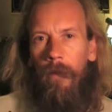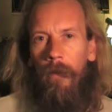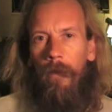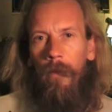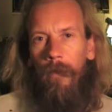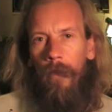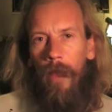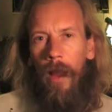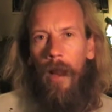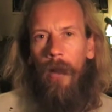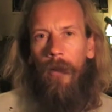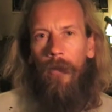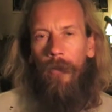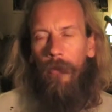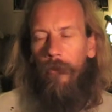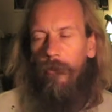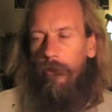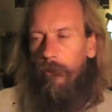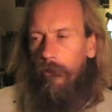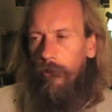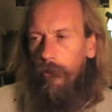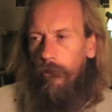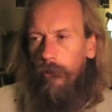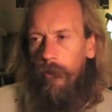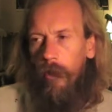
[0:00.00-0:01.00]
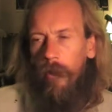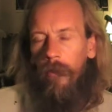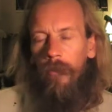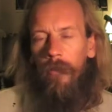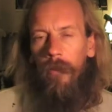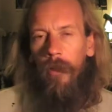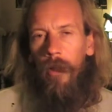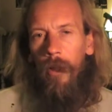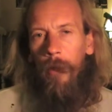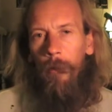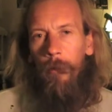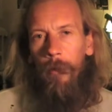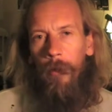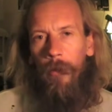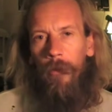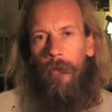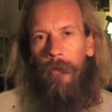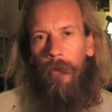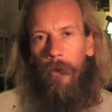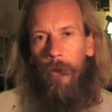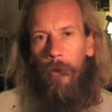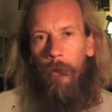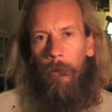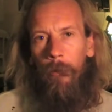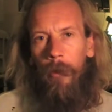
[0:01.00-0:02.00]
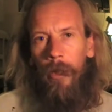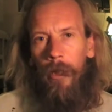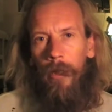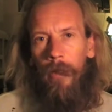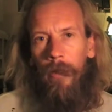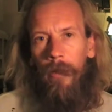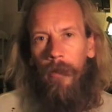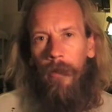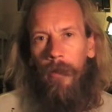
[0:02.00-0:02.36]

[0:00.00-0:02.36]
that looks just like my soulmate.